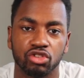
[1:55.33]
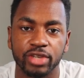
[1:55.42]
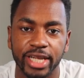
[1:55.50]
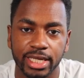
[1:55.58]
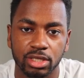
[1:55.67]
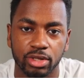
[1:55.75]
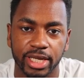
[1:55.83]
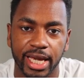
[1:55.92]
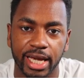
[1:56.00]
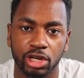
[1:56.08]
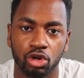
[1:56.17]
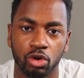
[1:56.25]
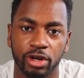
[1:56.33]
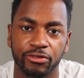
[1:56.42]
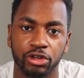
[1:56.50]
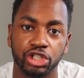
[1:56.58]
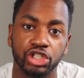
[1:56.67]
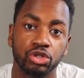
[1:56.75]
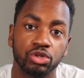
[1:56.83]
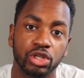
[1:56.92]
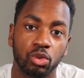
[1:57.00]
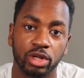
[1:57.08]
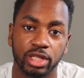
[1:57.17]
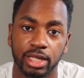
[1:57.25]
3x on the category of your
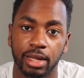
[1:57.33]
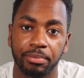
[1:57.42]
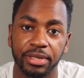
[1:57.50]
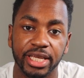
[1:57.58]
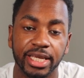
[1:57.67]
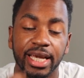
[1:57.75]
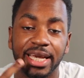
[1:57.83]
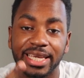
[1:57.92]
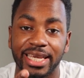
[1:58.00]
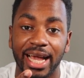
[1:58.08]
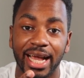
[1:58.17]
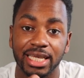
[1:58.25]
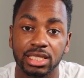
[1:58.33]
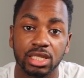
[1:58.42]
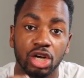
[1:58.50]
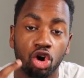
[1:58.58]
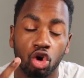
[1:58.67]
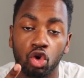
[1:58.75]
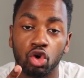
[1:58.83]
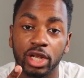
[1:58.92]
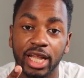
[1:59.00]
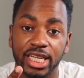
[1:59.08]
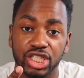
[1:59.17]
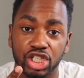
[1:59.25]
choosing, whether that be gas,
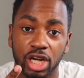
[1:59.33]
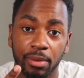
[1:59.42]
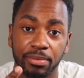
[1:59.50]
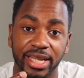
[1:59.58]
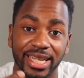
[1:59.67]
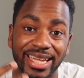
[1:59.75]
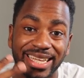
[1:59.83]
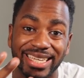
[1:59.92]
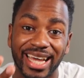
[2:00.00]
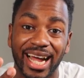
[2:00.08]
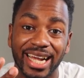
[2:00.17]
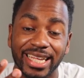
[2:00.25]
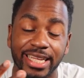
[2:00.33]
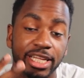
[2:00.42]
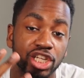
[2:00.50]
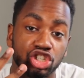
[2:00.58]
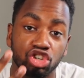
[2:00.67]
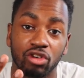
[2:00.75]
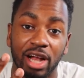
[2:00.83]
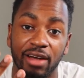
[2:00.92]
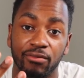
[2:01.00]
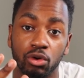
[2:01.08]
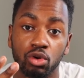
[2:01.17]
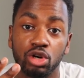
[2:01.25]
online shopping, dining,
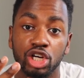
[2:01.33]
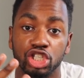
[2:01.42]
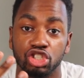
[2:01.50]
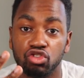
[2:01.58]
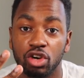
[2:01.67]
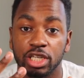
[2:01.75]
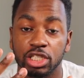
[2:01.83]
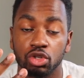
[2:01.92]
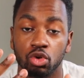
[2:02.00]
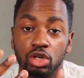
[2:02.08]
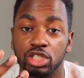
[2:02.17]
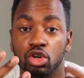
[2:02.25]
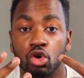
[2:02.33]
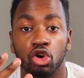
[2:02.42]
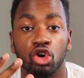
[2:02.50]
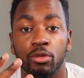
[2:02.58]
travel, drugstores, or